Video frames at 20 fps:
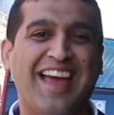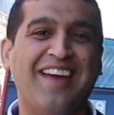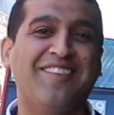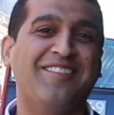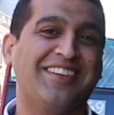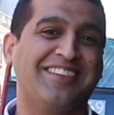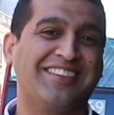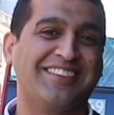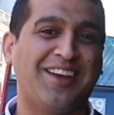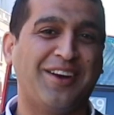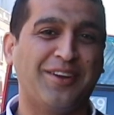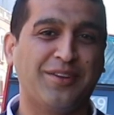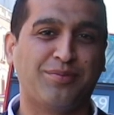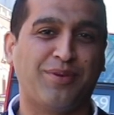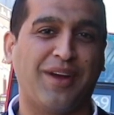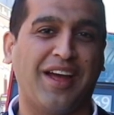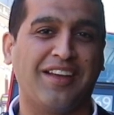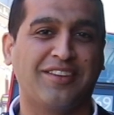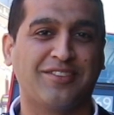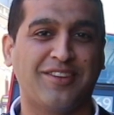The average sales
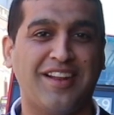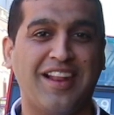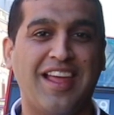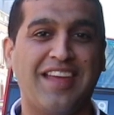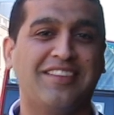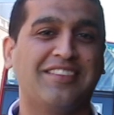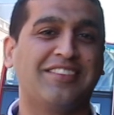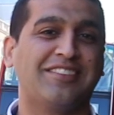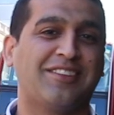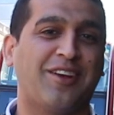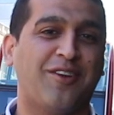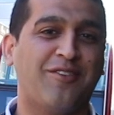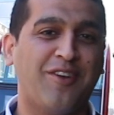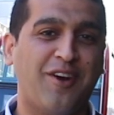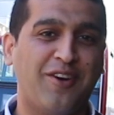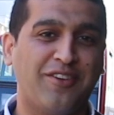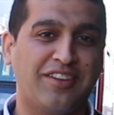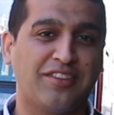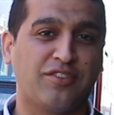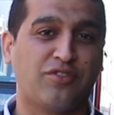price on Leytonstone
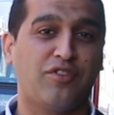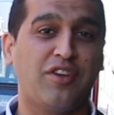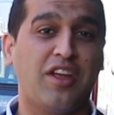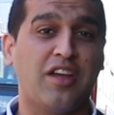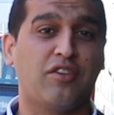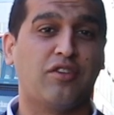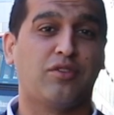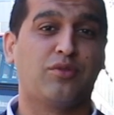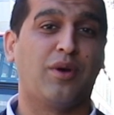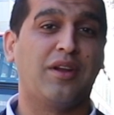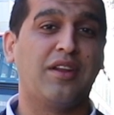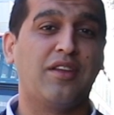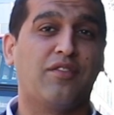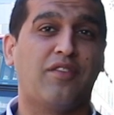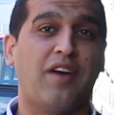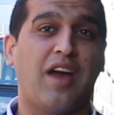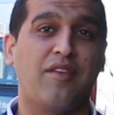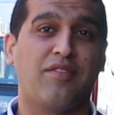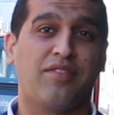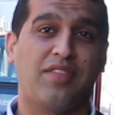Road is
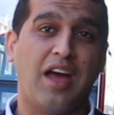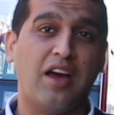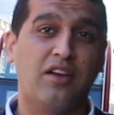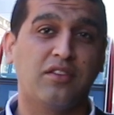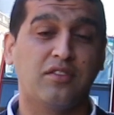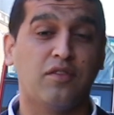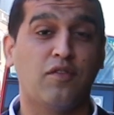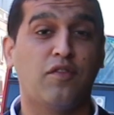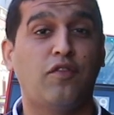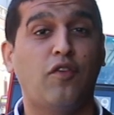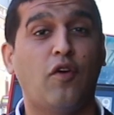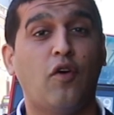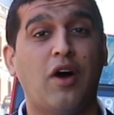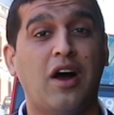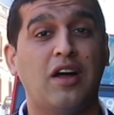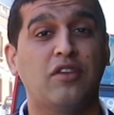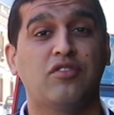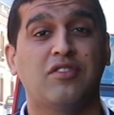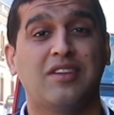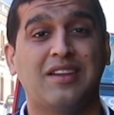
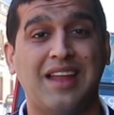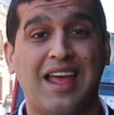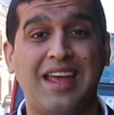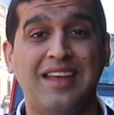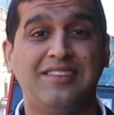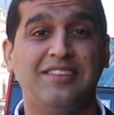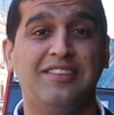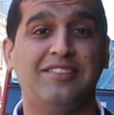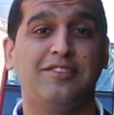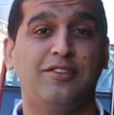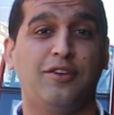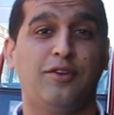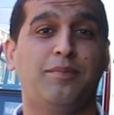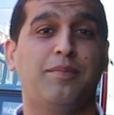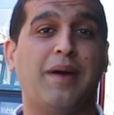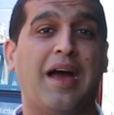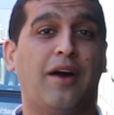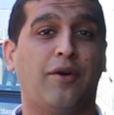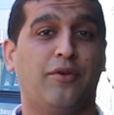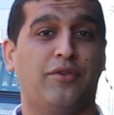
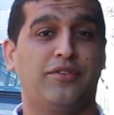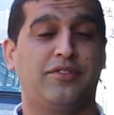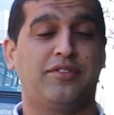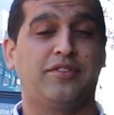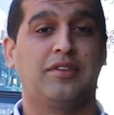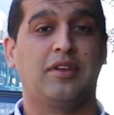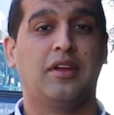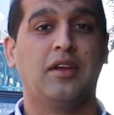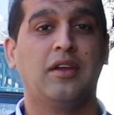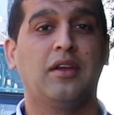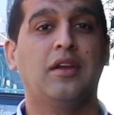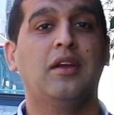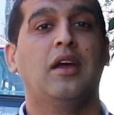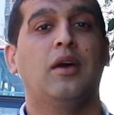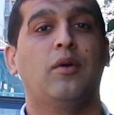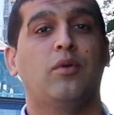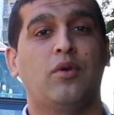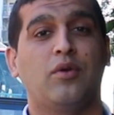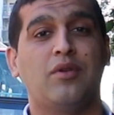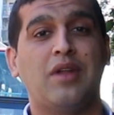
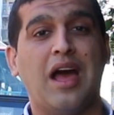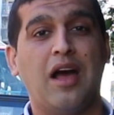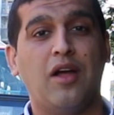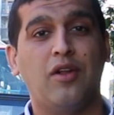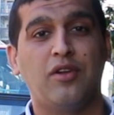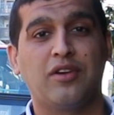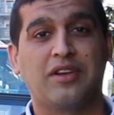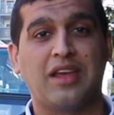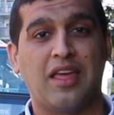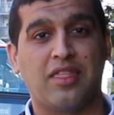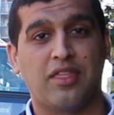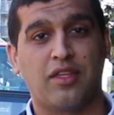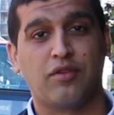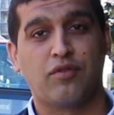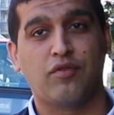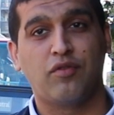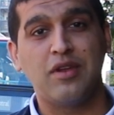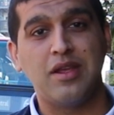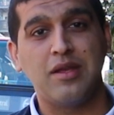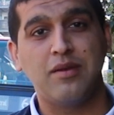£325,482. We'll now look at the
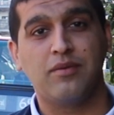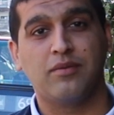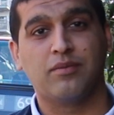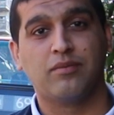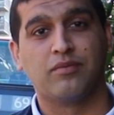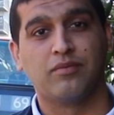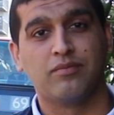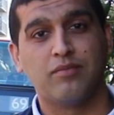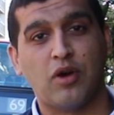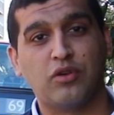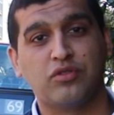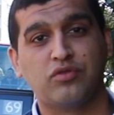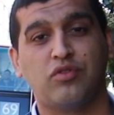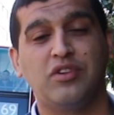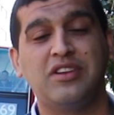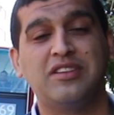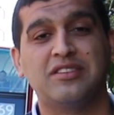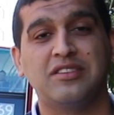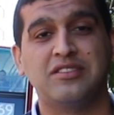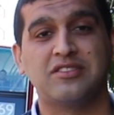three most
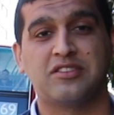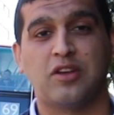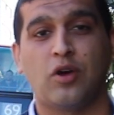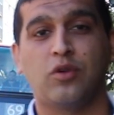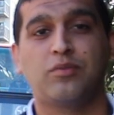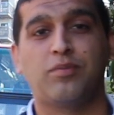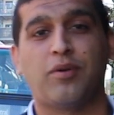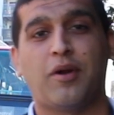recent sold